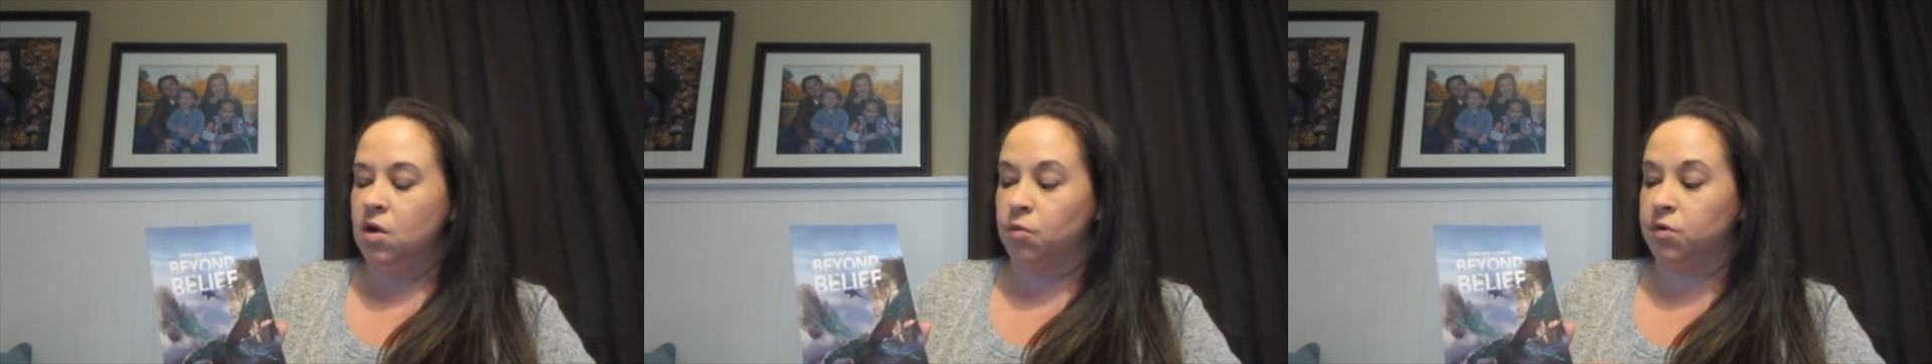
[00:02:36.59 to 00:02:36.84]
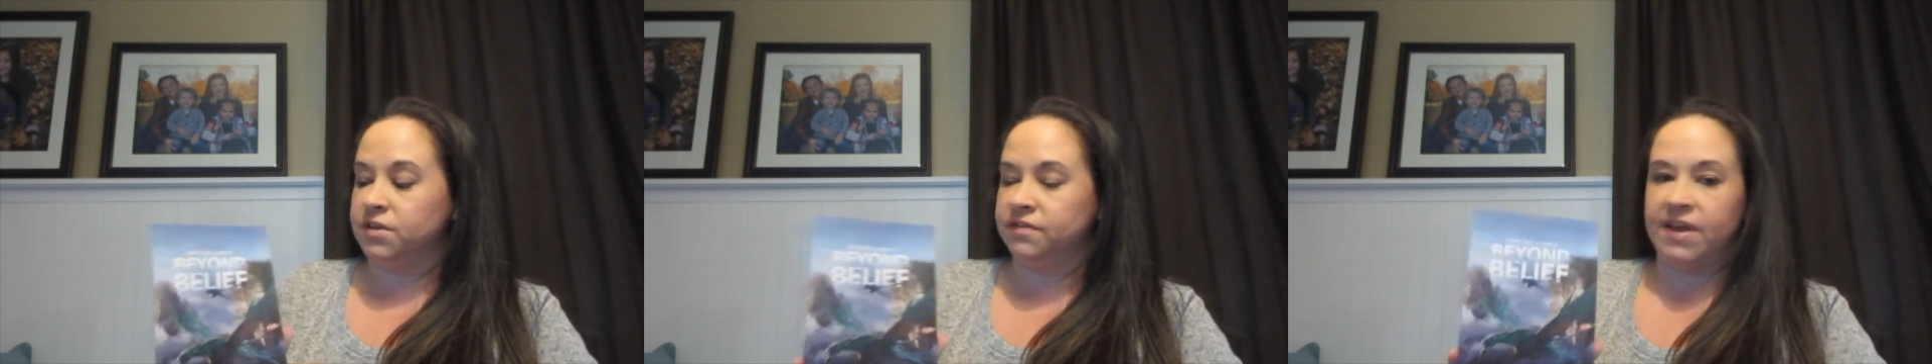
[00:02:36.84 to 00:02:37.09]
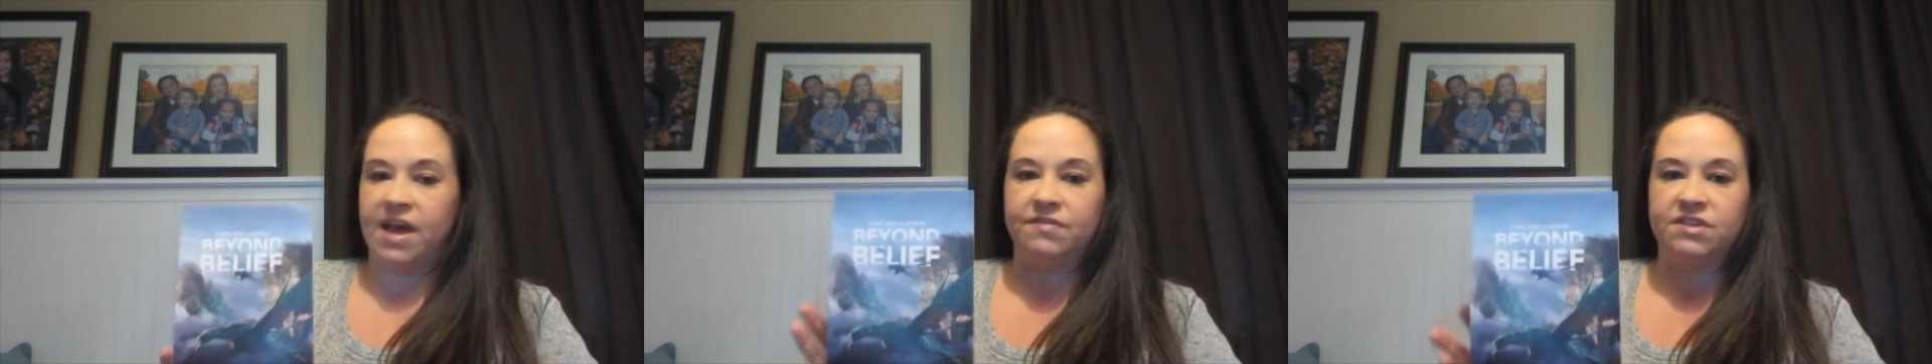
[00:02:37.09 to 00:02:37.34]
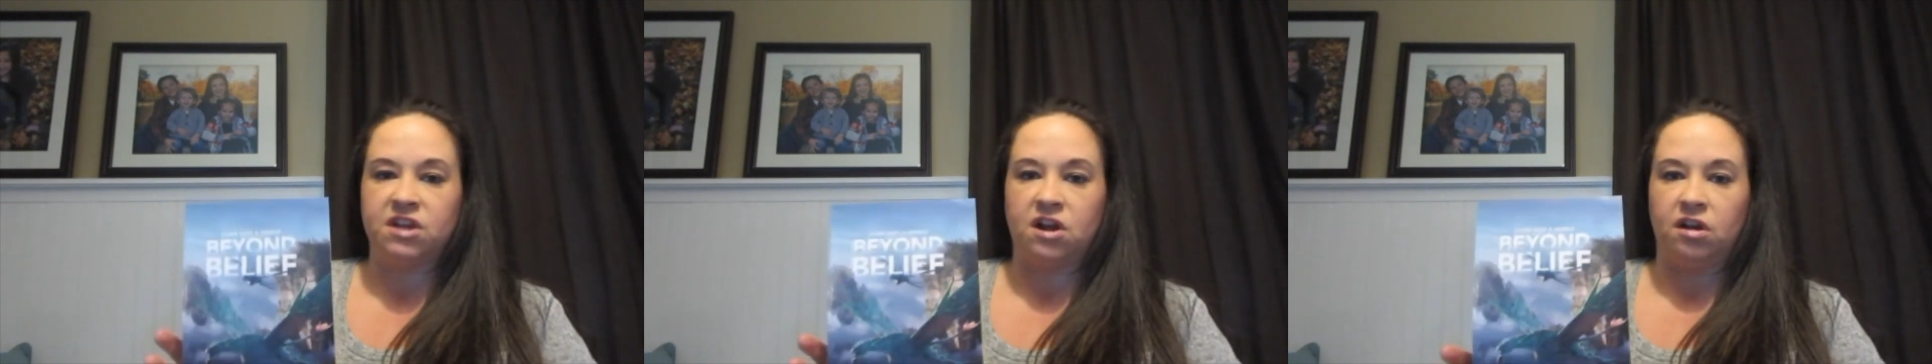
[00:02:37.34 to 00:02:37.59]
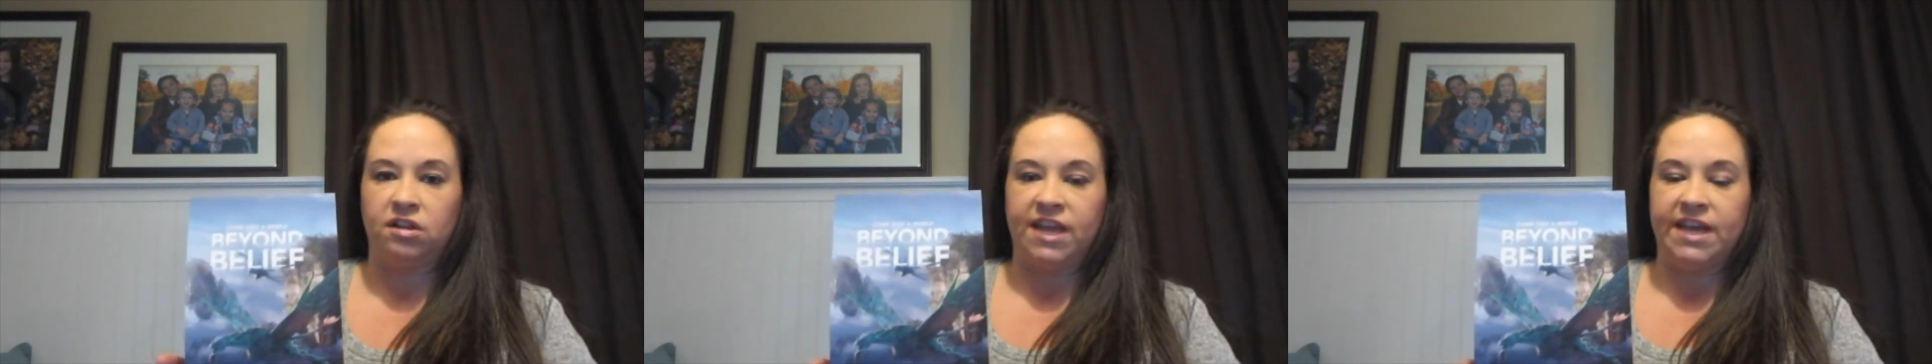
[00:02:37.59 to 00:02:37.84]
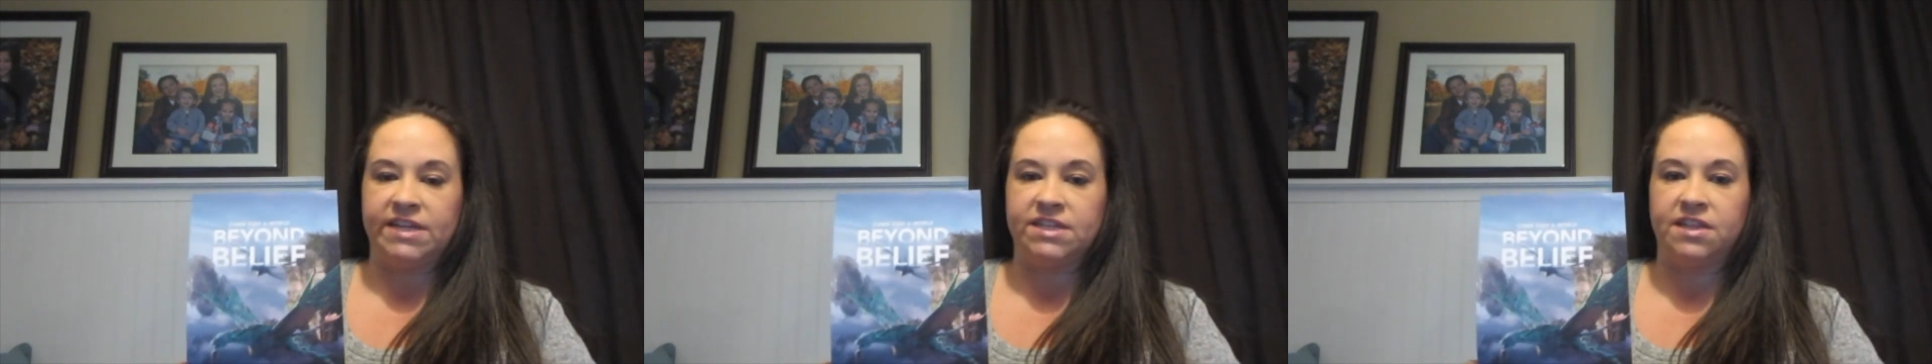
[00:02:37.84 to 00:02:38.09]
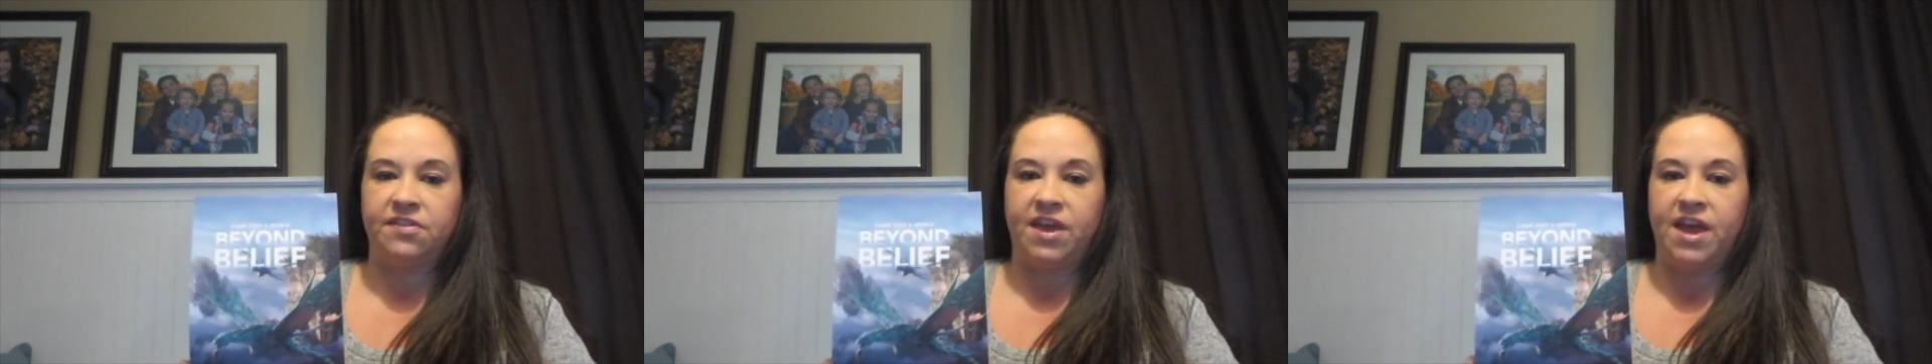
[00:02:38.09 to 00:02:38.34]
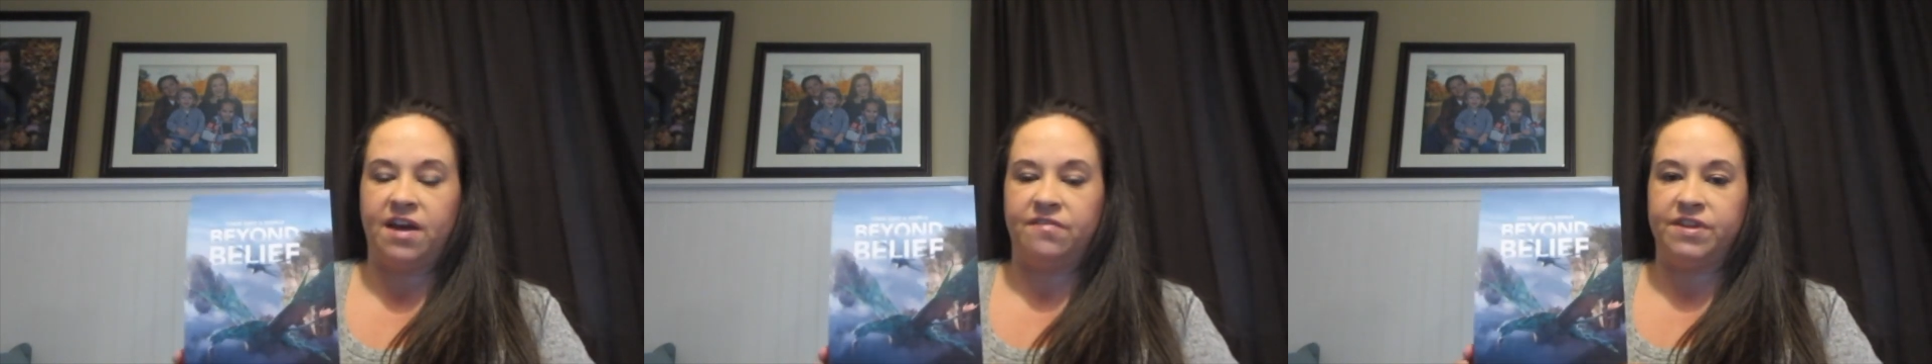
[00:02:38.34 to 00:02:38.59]
World of Avatar land that they
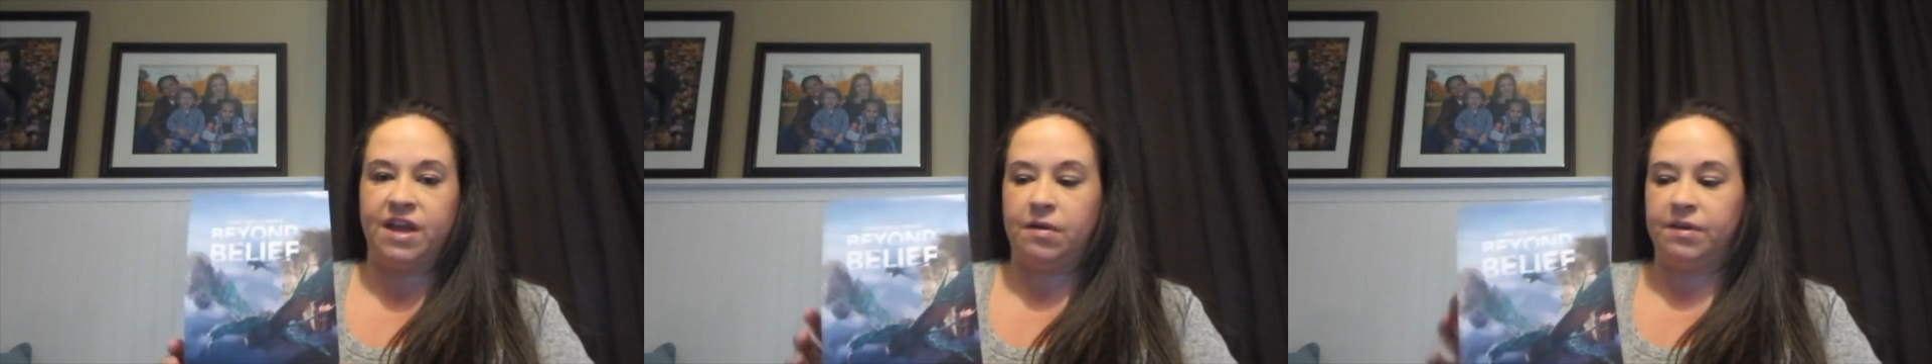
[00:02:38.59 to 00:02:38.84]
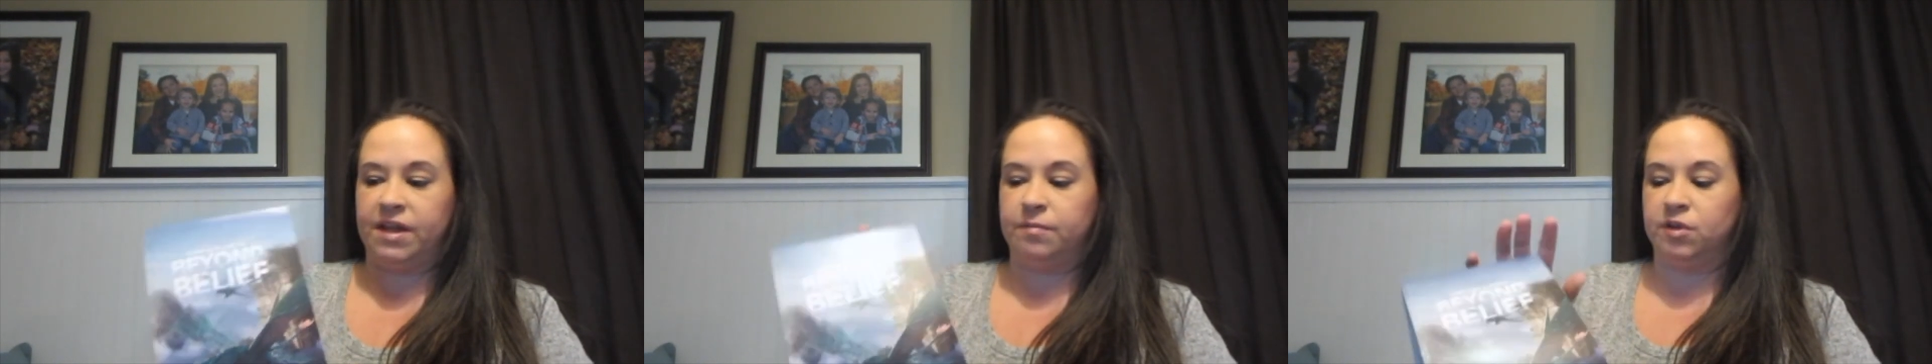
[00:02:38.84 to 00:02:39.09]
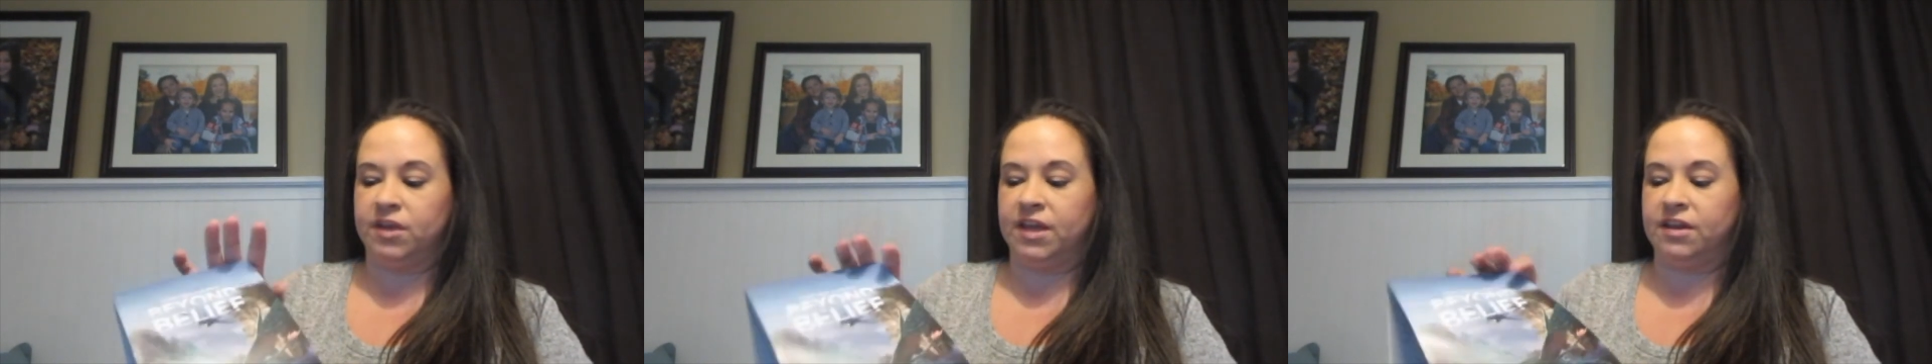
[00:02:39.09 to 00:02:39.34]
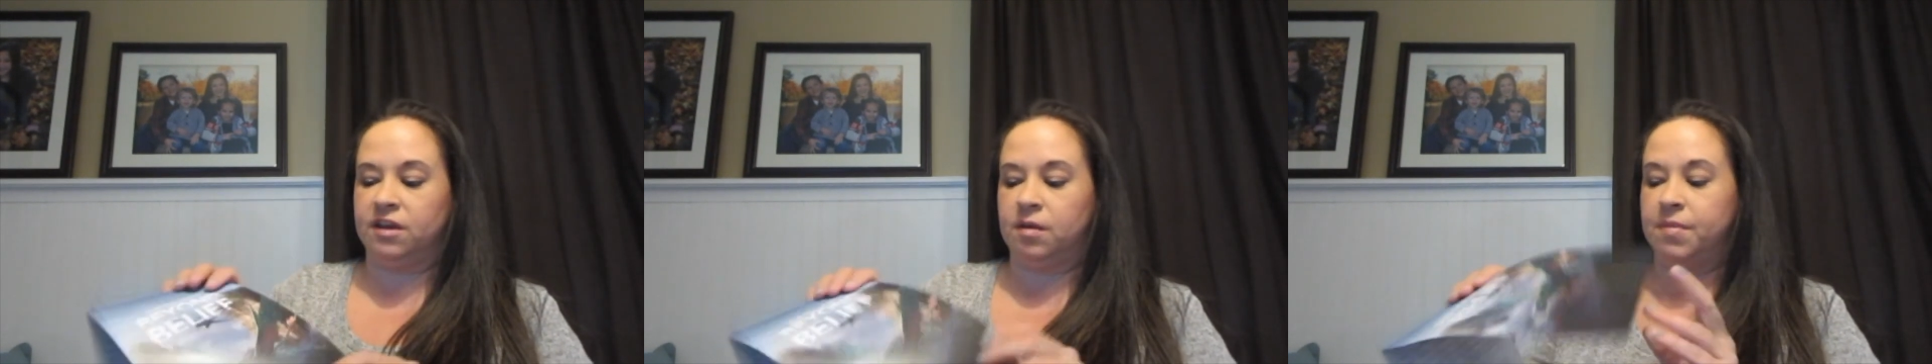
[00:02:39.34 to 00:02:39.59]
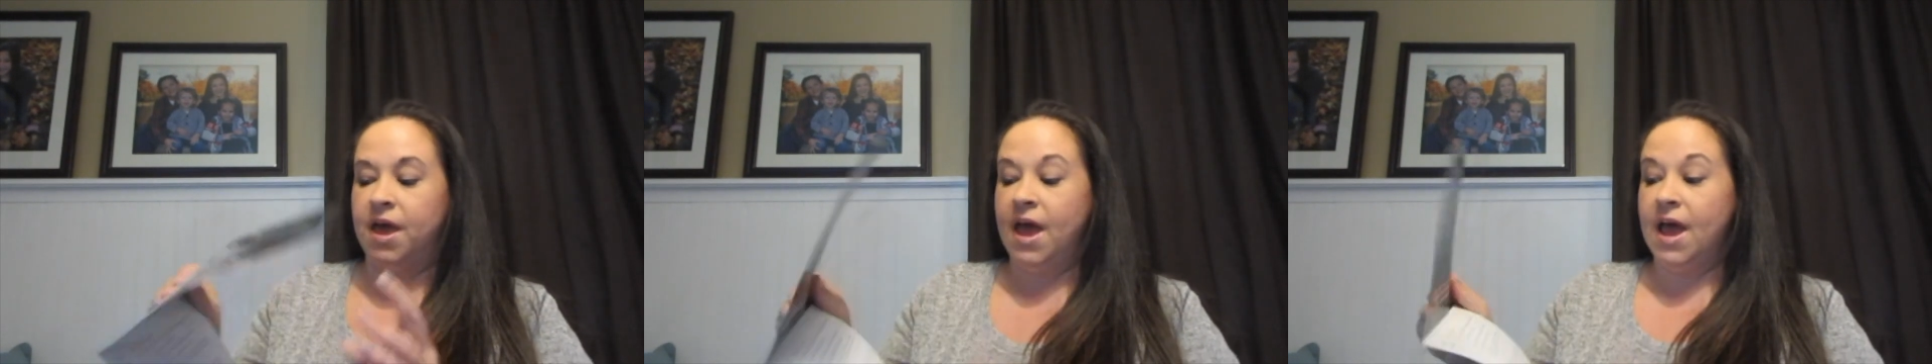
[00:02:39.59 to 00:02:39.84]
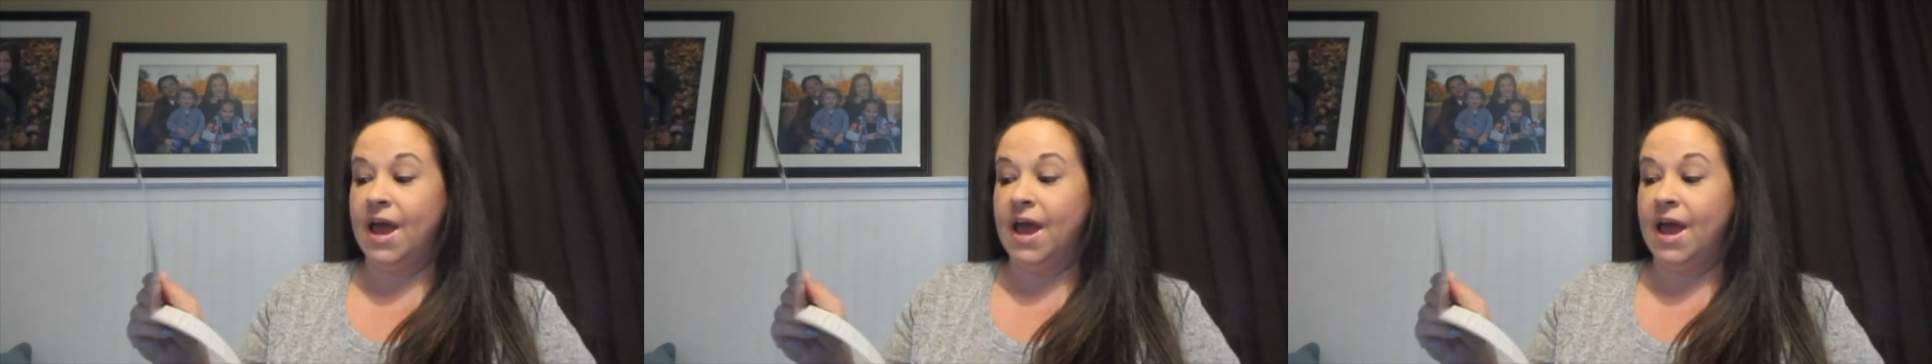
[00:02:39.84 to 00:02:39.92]
have now in Animal Kingdom,